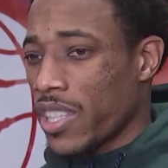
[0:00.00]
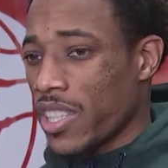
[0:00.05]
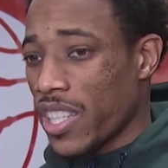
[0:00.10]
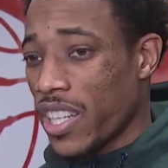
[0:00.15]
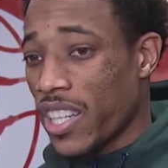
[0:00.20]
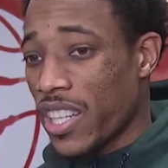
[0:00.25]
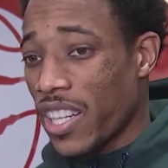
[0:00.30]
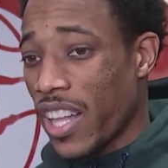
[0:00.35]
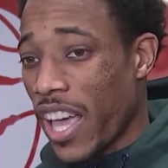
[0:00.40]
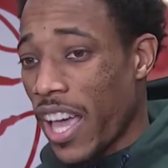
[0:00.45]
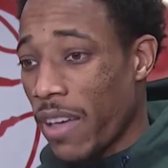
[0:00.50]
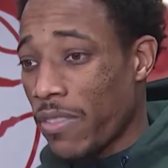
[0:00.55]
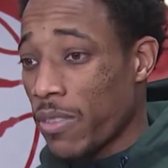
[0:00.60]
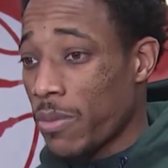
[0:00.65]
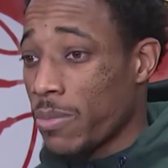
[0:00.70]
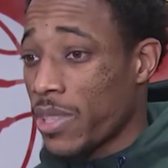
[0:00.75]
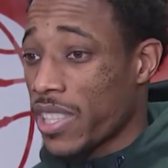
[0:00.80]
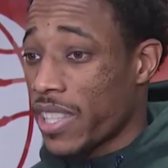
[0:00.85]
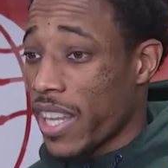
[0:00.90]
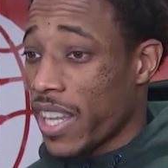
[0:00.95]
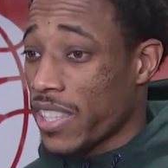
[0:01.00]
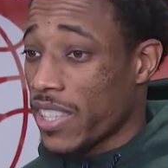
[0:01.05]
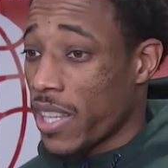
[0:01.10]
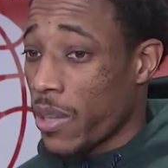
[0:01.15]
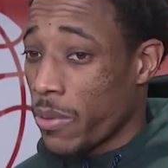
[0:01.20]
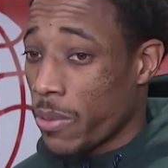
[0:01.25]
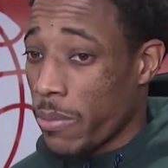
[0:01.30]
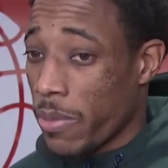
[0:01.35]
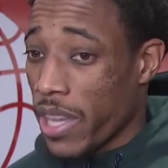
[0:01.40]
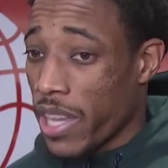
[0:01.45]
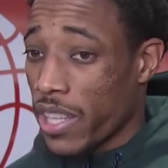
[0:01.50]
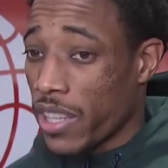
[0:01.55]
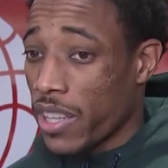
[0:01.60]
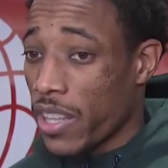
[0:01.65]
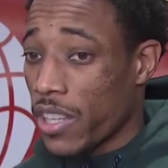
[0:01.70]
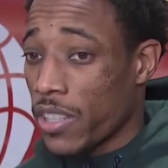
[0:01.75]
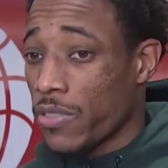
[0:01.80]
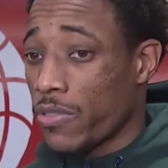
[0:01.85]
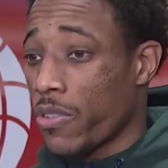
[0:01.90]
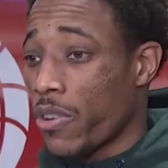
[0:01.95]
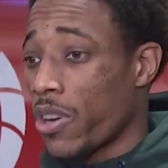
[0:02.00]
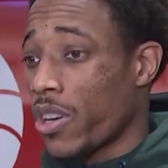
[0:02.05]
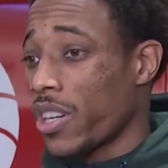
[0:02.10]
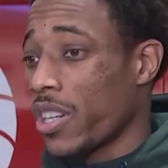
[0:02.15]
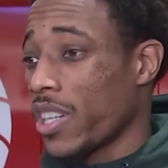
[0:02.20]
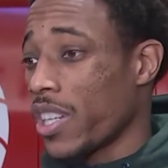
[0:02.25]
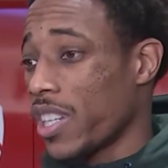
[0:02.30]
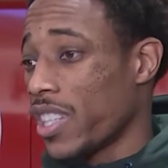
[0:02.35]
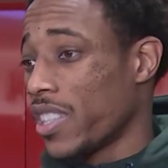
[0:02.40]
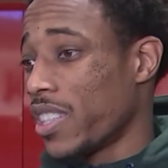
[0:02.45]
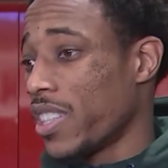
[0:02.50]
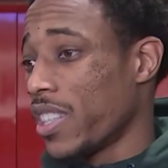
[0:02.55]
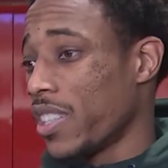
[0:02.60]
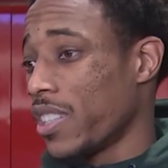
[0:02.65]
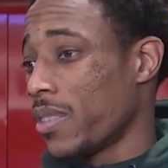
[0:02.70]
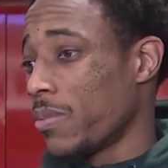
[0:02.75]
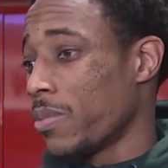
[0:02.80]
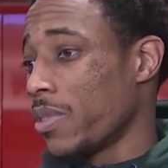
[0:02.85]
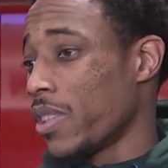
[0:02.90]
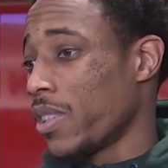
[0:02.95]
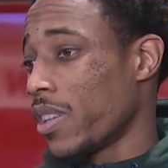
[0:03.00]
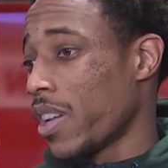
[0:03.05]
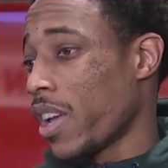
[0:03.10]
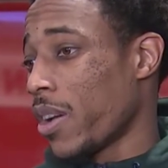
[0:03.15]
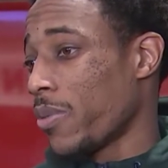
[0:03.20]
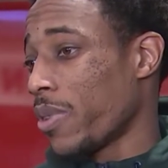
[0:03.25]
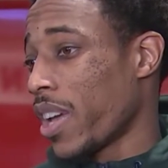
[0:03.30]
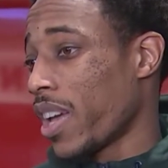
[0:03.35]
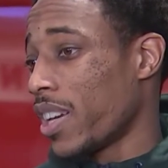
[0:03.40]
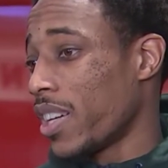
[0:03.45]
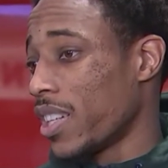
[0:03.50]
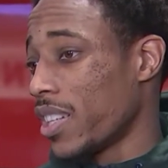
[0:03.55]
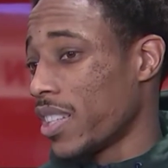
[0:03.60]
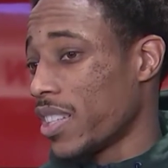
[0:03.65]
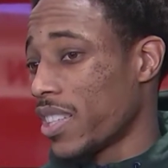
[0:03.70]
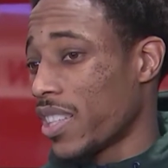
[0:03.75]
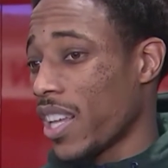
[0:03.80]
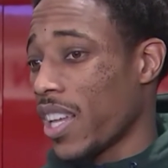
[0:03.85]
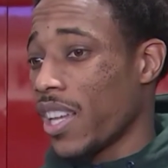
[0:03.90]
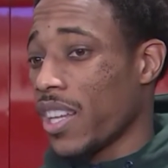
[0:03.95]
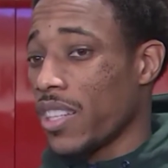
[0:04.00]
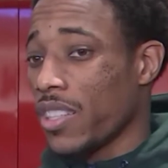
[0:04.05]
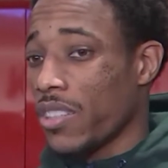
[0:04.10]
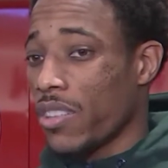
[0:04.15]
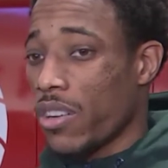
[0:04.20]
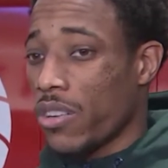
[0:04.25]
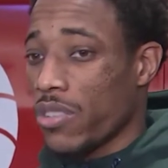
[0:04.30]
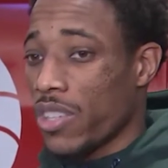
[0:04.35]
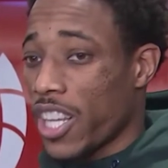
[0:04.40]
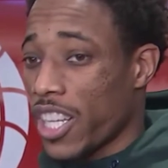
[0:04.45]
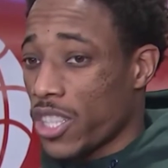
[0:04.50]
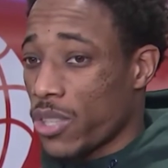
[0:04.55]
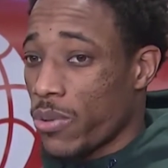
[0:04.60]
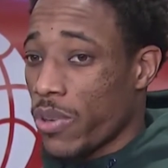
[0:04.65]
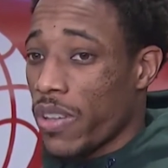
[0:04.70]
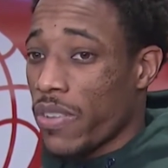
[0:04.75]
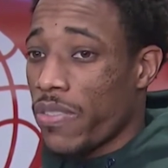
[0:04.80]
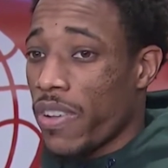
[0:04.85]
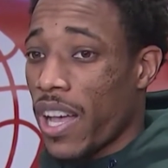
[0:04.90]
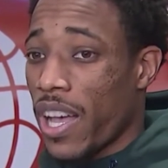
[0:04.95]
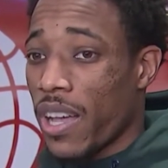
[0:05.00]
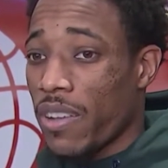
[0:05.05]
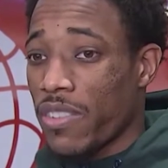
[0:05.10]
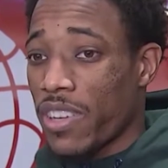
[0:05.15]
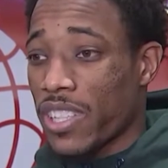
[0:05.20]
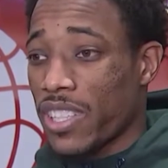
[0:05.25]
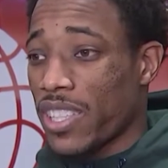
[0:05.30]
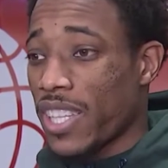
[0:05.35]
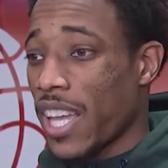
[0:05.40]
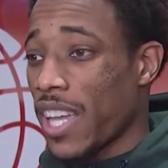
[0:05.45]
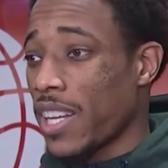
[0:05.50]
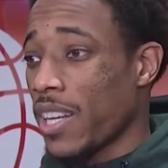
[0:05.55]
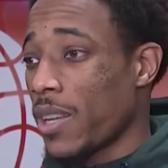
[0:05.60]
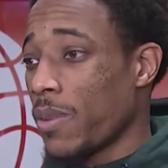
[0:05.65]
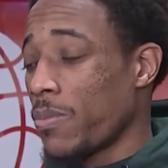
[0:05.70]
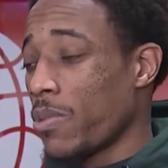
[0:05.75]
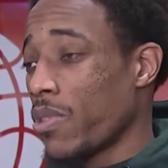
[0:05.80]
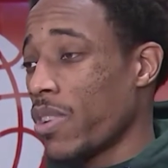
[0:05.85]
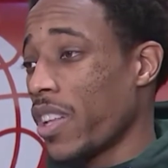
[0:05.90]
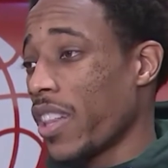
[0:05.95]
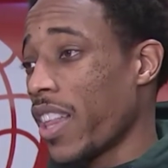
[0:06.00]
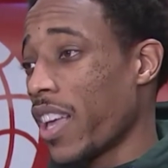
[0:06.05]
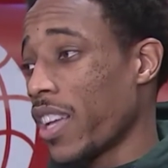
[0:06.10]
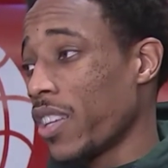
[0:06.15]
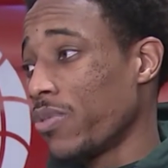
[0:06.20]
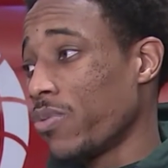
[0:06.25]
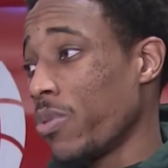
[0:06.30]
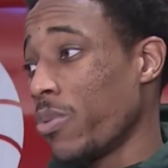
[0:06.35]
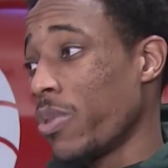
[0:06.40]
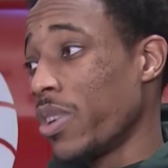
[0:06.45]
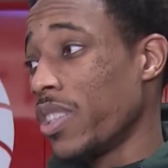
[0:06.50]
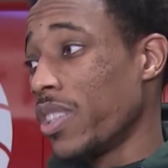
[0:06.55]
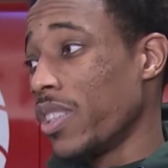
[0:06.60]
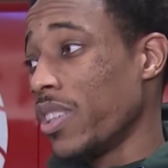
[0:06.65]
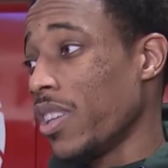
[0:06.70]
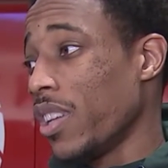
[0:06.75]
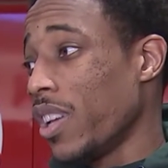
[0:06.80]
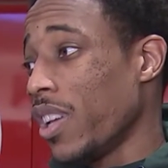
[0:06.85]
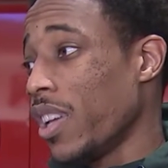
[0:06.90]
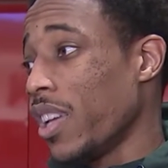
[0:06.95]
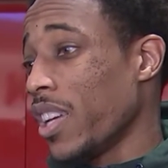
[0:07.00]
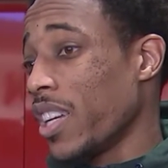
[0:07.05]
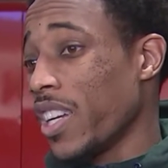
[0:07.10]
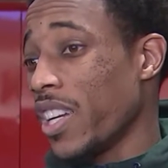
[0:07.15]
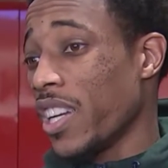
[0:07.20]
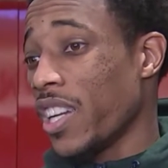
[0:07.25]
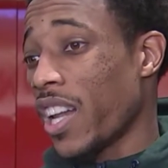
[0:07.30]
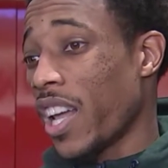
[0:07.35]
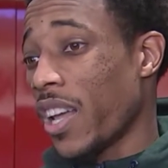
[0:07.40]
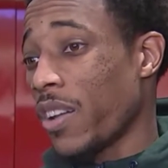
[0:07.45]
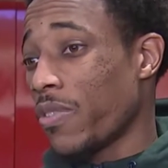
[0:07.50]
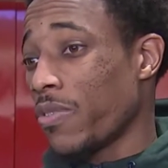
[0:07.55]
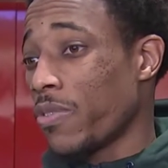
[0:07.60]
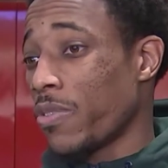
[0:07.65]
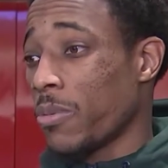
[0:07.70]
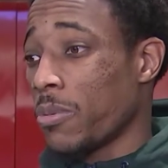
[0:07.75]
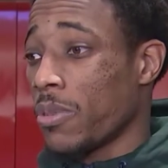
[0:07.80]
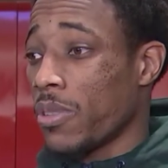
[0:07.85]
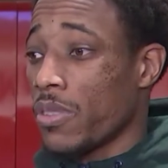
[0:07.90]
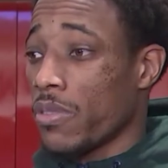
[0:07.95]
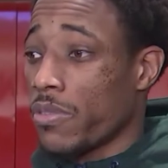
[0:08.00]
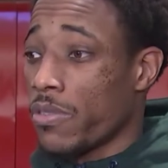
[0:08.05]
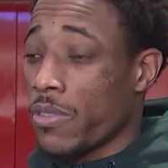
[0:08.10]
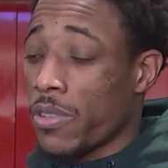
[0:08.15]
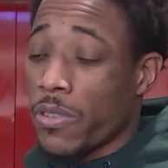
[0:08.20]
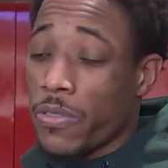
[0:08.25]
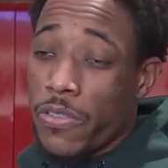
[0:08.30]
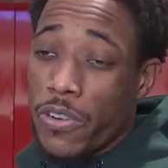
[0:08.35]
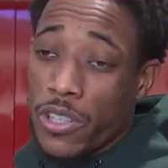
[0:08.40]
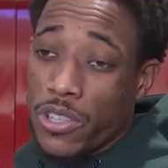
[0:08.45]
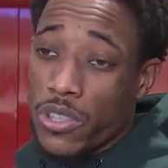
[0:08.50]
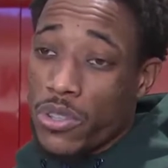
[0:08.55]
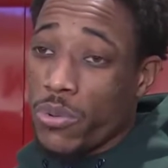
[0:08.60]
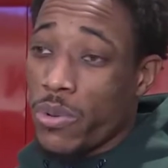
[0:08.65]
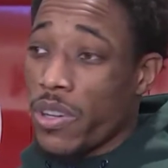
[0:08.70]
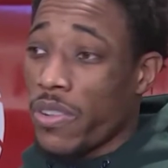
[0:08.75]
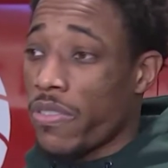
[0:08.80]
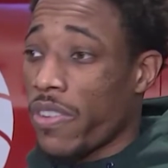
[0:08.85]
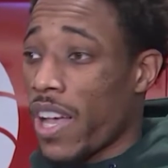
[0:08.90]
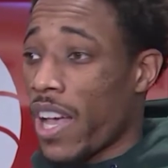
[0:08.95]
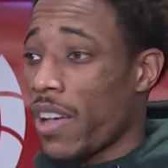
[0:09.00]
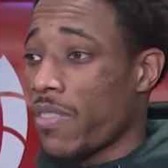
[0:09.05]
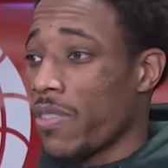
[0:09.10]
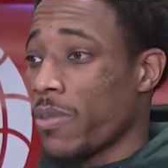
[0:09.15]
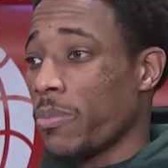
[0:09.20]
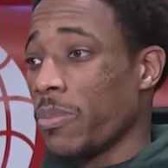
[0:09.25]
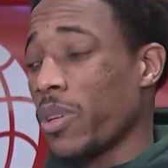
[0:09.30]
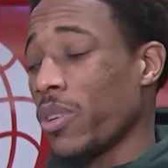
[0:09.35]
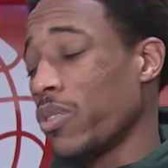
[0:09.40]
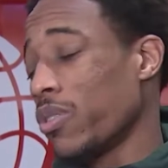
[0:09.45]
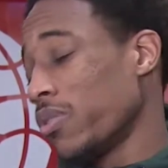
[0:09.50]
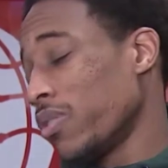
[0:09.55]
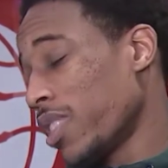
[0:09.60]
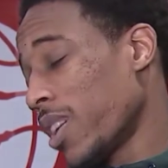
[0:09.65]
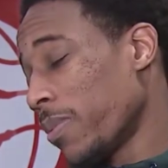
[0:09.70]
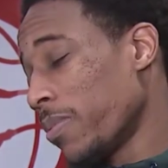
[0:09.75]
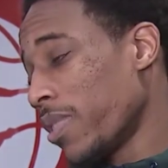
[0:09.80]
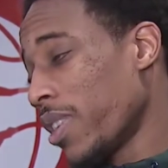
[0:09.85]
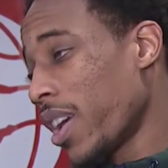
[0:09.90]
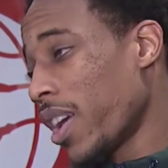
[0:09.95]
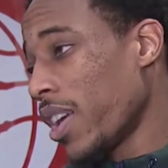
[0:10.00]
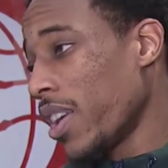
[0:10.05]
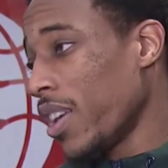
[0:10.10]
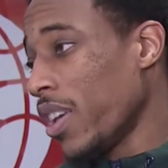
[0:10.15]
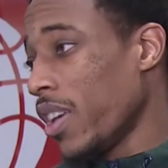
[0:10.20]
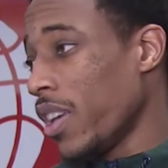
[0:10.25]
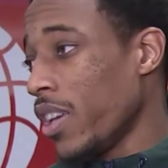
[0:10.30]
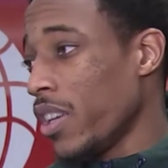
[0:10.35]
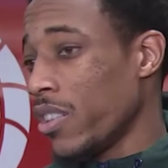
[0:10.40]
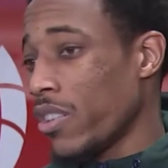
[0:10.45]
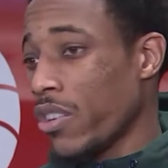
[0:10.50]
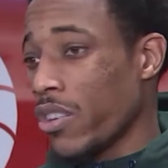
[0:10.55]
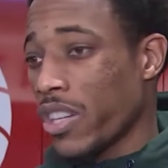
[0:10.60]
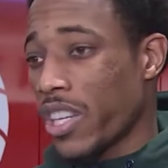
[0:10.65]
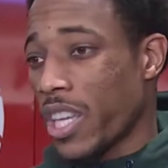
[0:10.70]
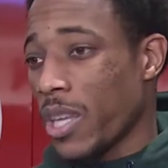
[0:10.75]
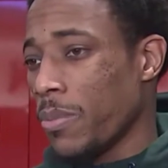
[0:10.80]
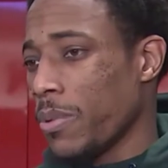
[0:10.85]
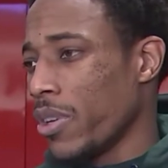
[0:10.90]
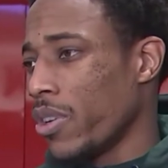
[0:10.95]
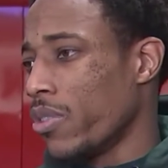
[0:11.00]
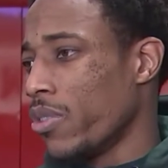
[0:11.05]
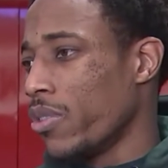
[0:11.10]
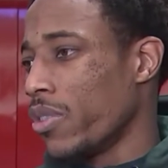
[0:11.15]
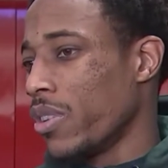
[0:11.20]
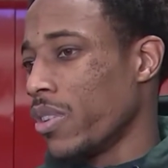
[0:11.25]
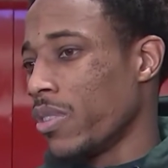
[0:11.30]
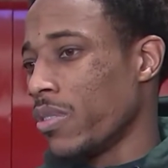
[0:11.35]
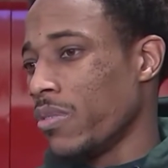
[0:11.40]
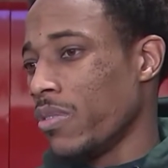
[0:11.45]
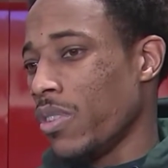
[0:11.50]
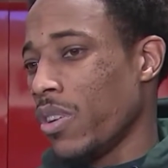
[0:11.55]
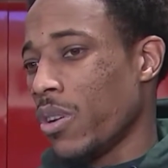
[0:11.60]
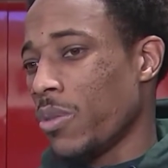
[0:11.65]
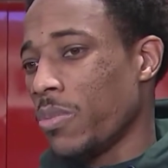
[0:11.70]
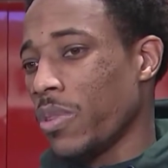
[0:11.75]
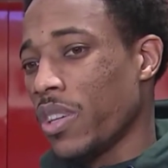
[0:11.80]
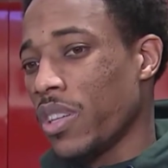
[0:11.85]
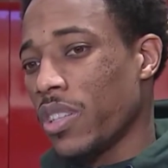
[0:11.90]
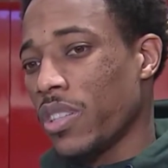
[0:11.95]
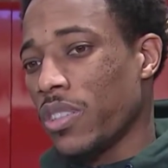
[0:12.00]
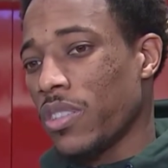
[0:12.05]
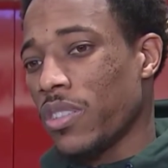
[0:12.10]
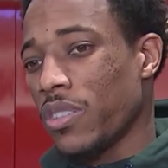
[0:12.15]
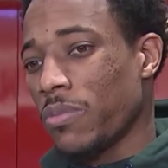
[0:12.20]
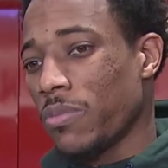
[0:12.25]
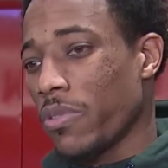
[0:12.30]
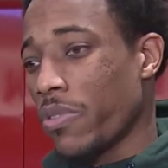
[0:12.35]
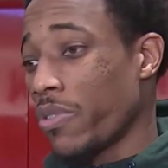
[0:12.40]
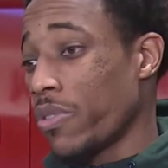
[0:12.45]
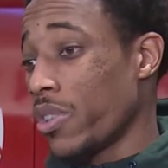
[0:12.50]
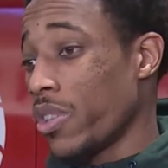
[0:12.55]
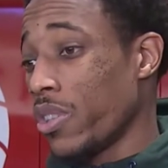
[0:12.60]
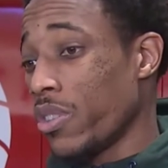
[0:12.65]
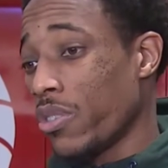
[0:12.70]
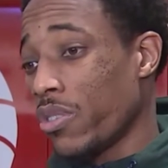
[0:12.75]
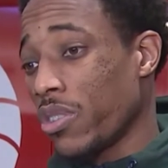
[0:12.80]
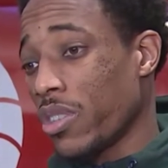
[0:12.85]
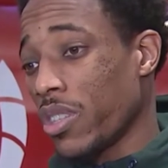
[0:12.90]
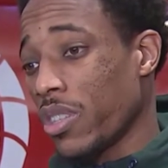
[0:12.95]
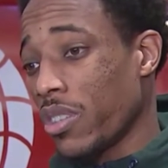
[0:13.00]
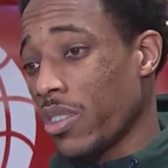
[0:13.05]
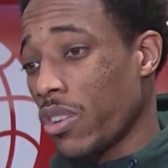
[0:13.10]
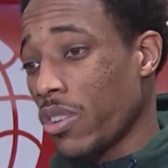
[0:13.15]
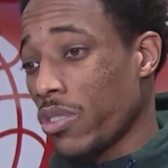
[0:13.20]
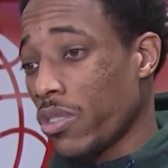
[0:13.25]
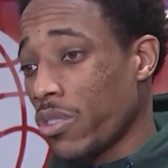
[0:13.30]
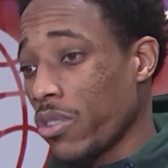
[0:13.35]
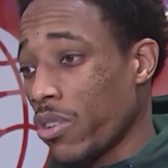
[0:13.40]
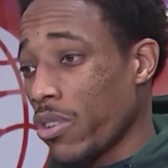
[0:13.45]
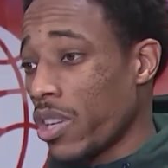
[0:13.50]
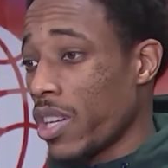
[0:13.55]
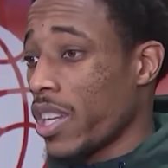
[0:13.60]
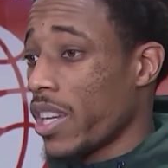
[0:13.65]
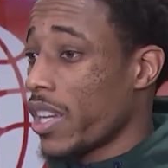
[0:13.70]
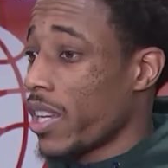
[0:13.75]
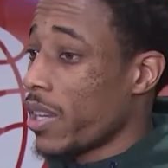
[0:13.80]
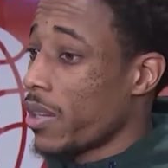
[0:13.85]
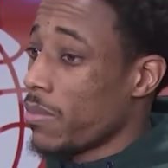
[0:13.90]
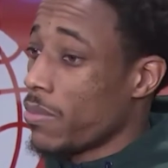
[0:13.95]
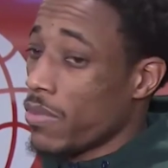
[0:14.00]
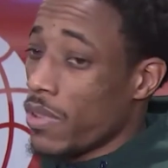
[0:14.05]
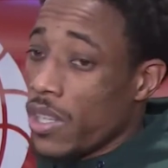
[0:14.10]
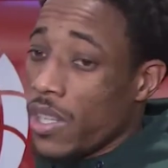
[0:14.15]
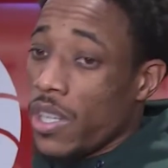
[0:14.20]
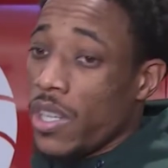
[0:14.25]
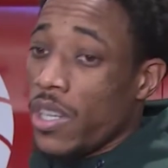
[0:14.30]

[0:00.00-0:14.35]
it's good to have the mistakes that we made thus far in the season. But now we got to understand, you know, next 25, let's tighten up on the things we wasn't good at from the first 25 and build on top of that. You know, and keep it going. You know, because before you know it, you know, you're gonna look up.